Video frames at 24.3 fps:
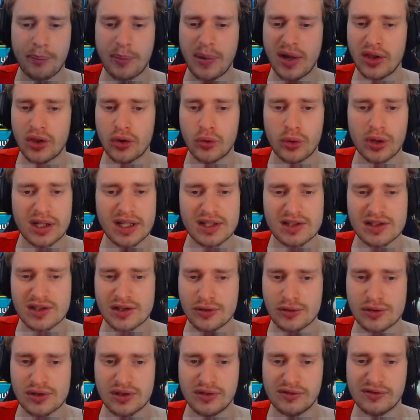Bellower gets
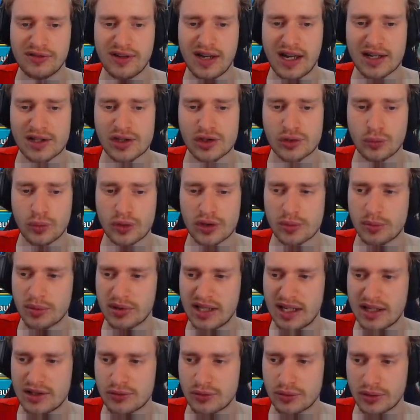used in Faction Wars, but
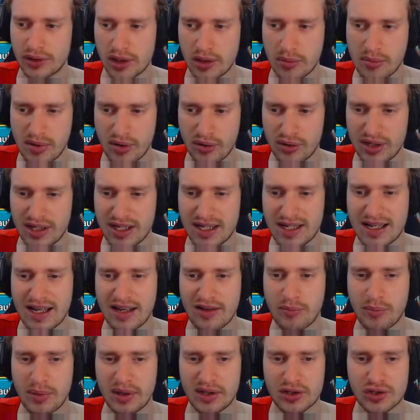that's really about it. I
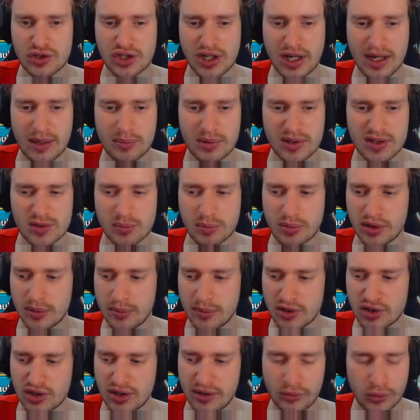have better champions pretty
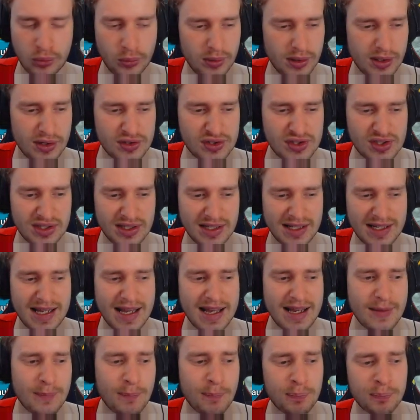much everywhere else in the
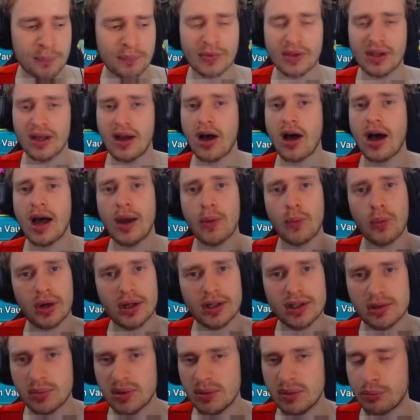game. I
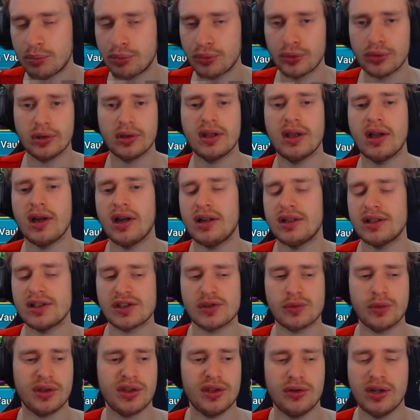wanted to be brutally
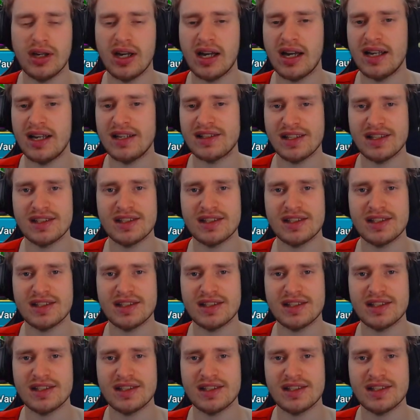honest with you guys.